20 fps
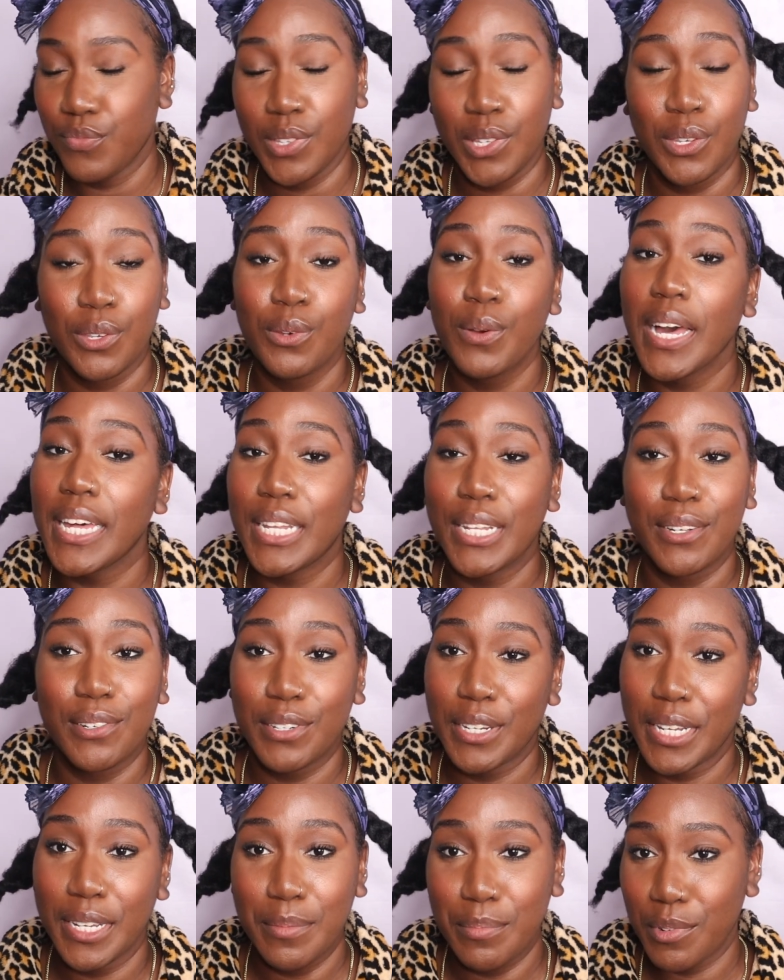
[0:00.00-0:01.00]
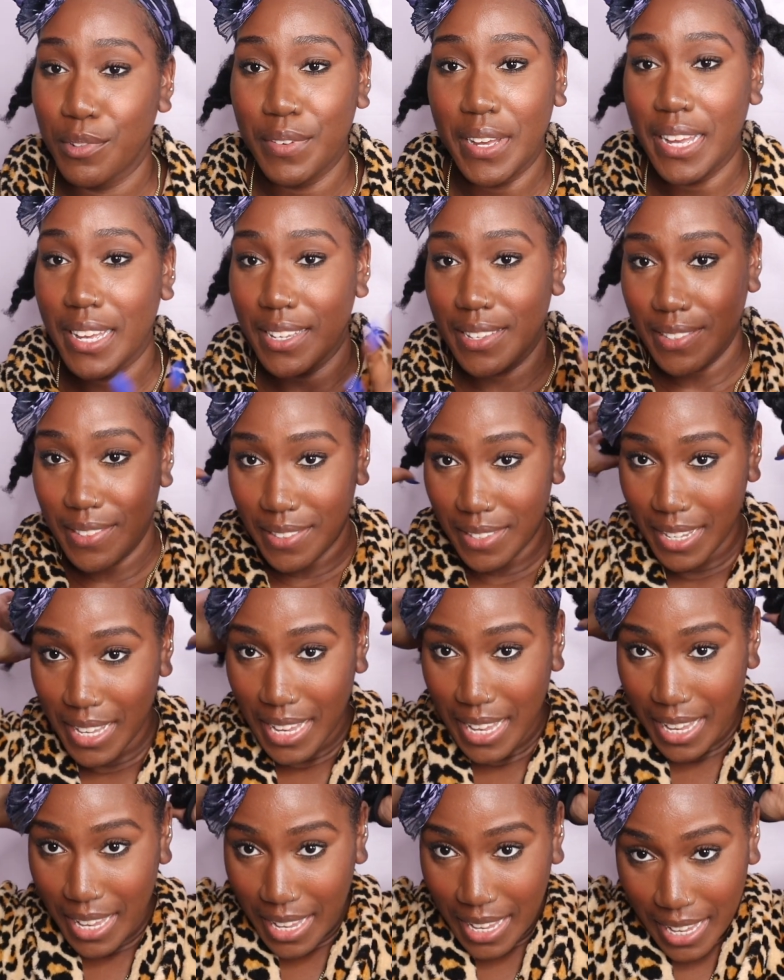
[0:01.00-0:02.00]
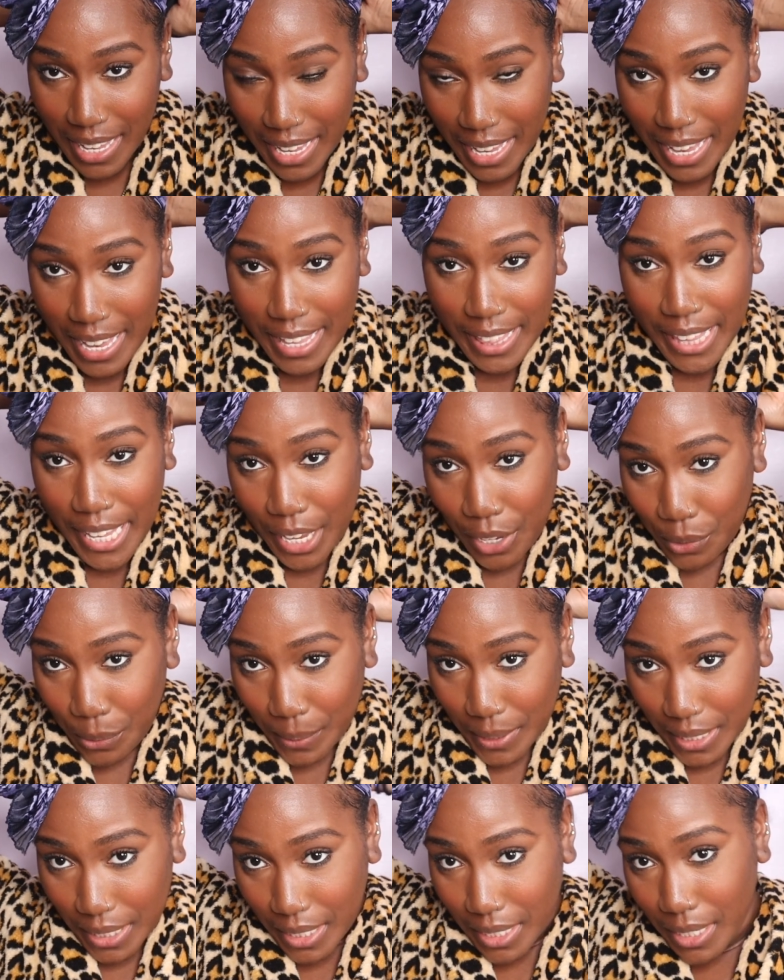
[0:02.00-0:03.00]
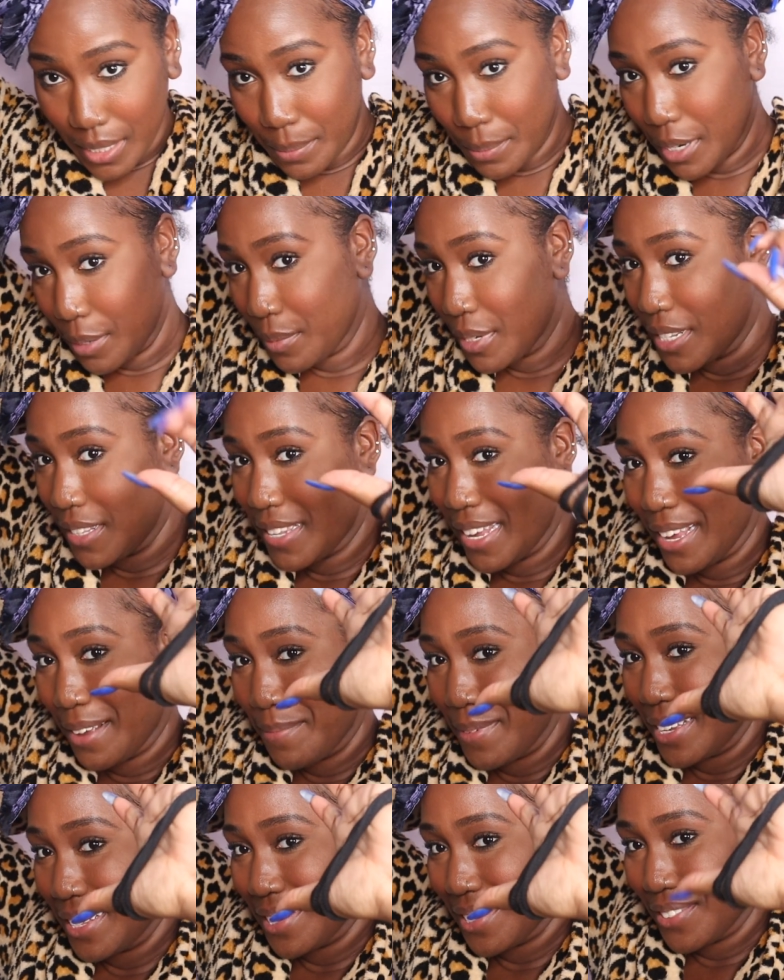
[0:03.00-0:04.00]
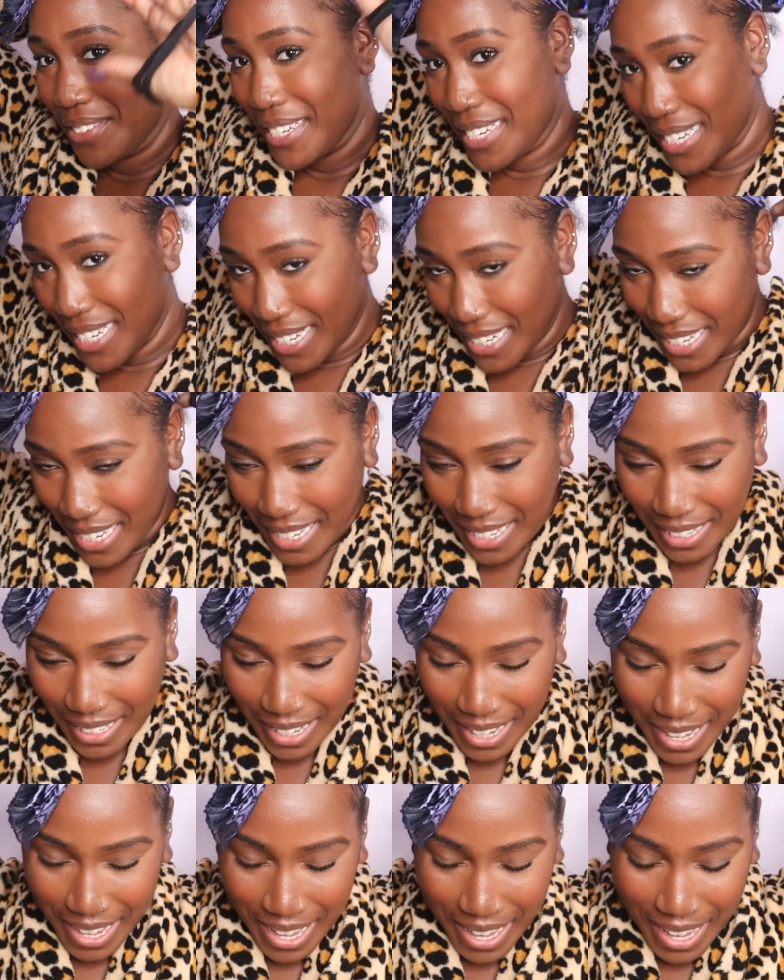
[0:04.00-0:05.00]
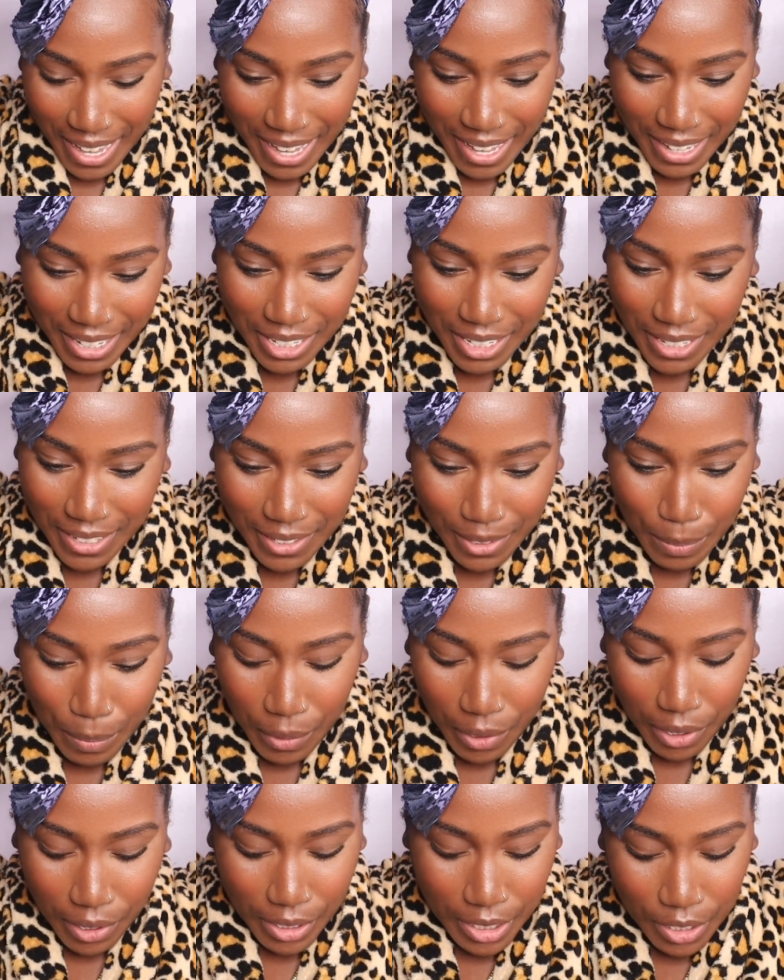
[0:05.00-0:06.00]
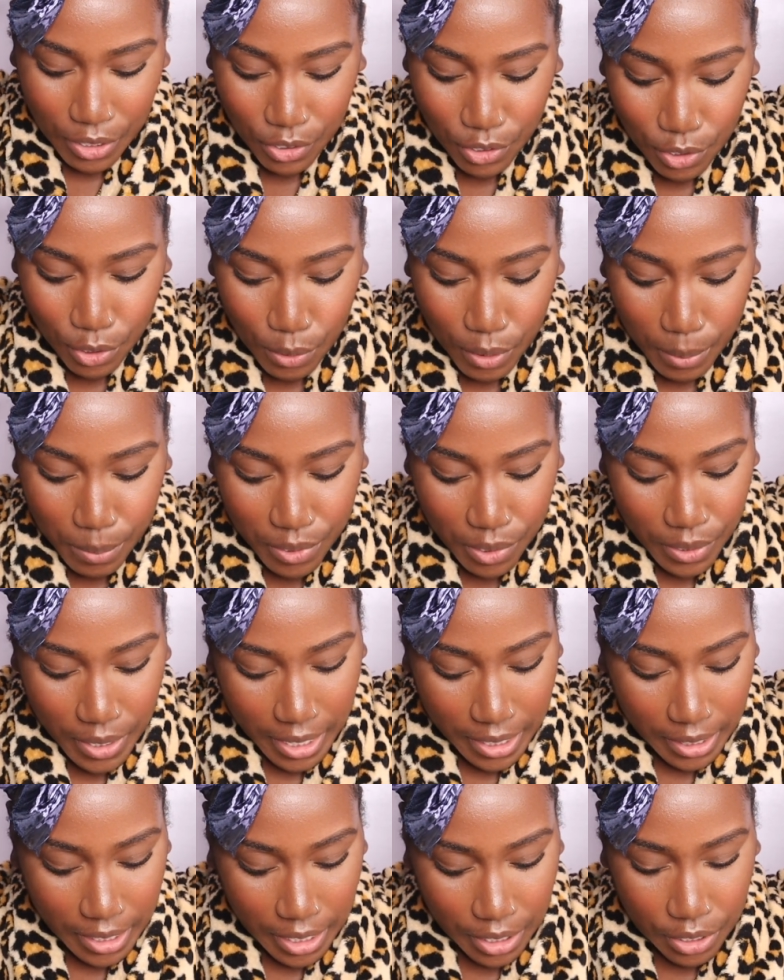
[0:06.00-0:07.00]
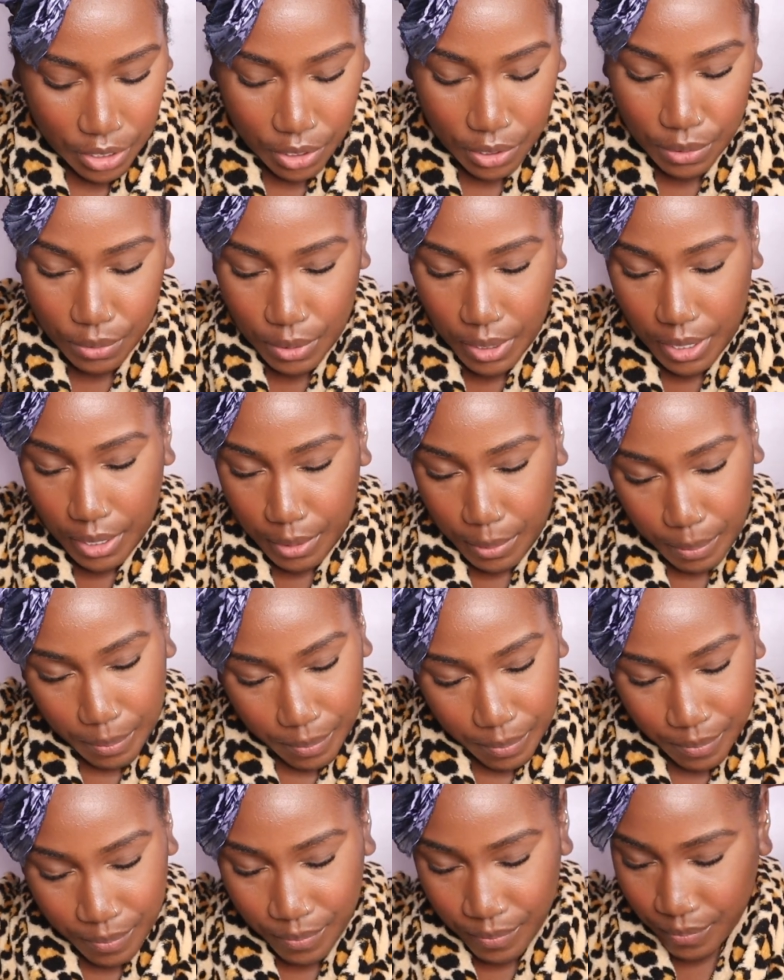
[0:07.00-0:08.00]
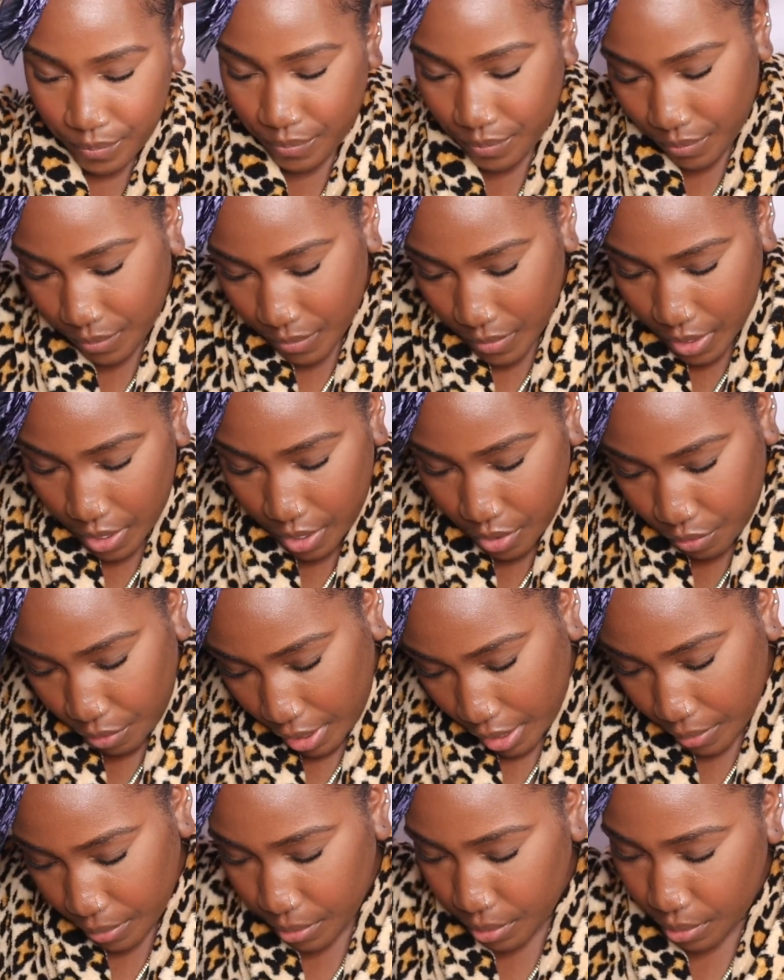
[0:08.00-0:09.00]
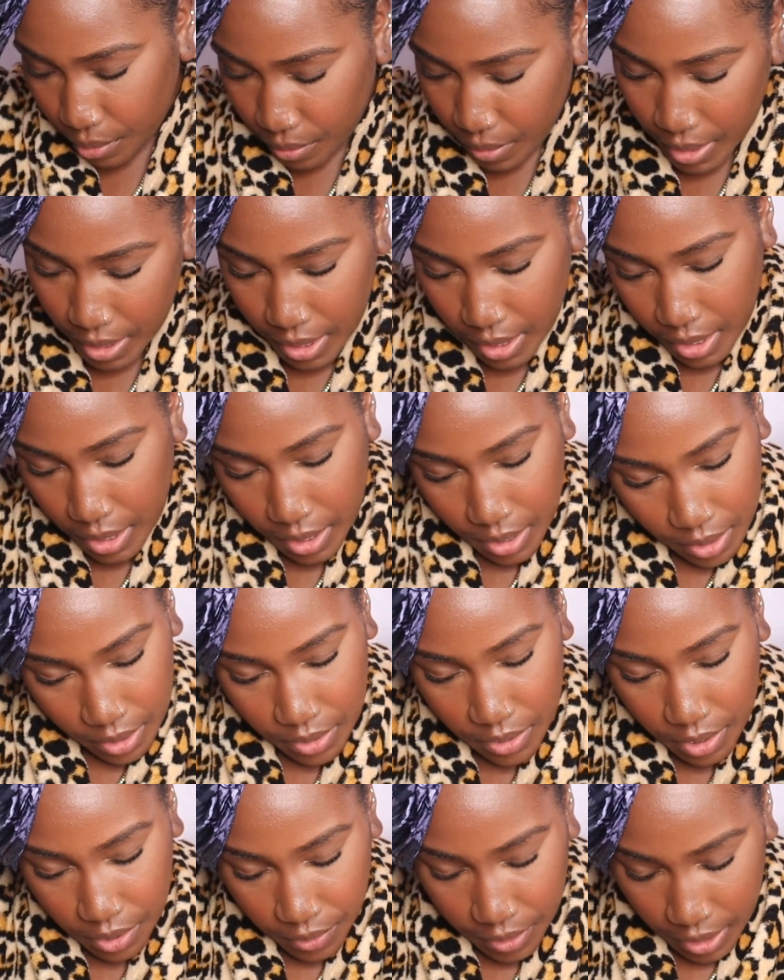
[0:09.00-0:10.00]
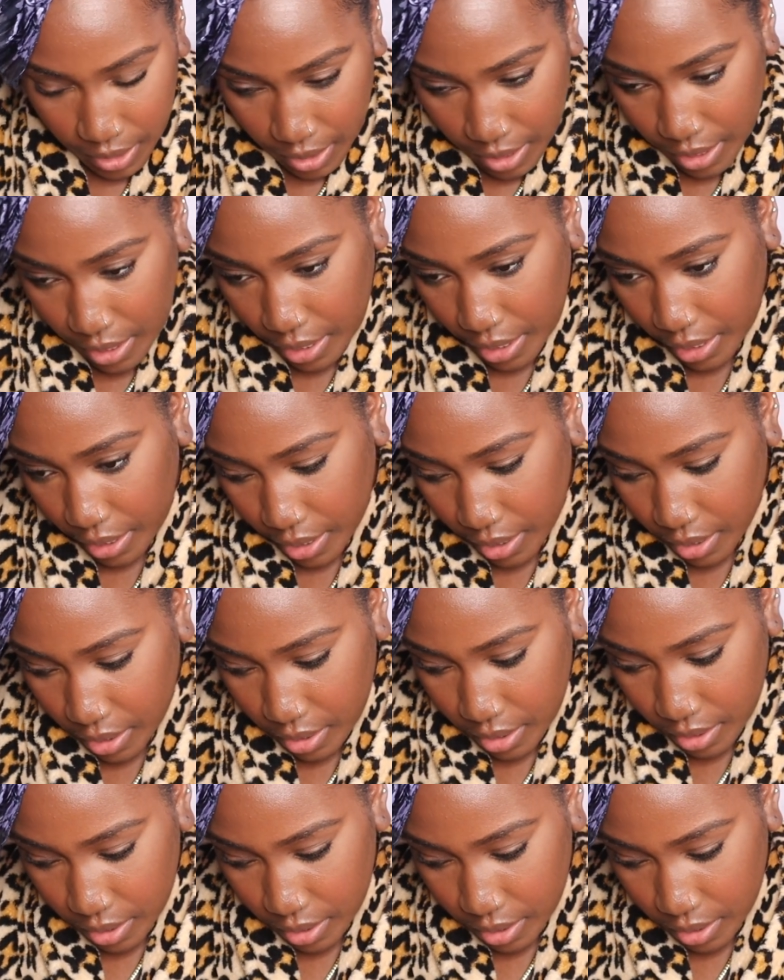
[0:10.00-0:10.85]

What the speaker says: you gotta learn to improvise and think quick. But I'm gonna take my scrunchie and just ball these two up so that they don't unravel during the night.